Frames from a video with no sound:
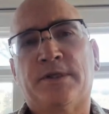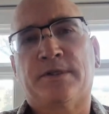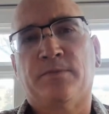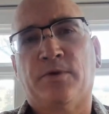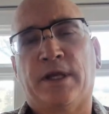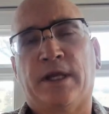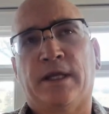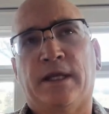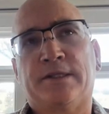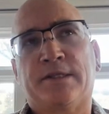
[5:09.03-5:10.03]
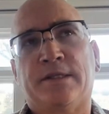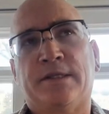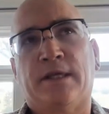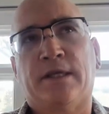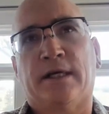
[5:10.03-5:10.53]
wisdom ring, it's
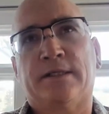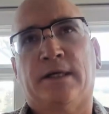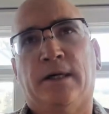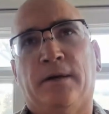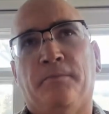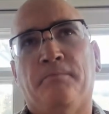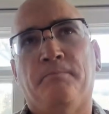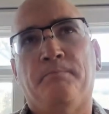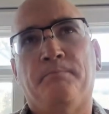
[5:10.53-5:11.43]
not. Um,